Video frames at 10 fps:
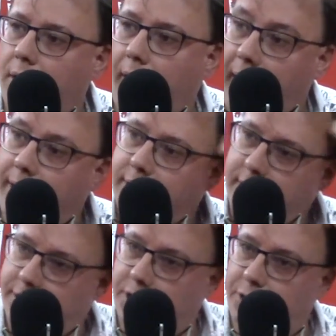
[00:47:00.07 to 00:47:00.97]
Like, I can
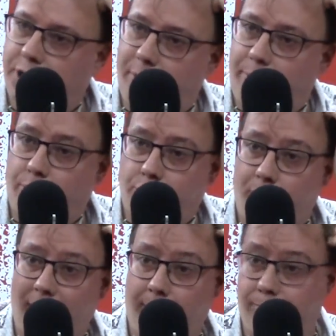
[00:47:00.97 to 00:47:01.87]
see a situation where Porto
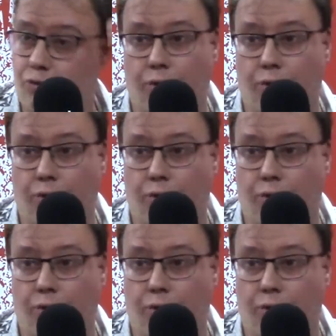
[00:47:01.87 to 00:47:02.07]
and Milan draw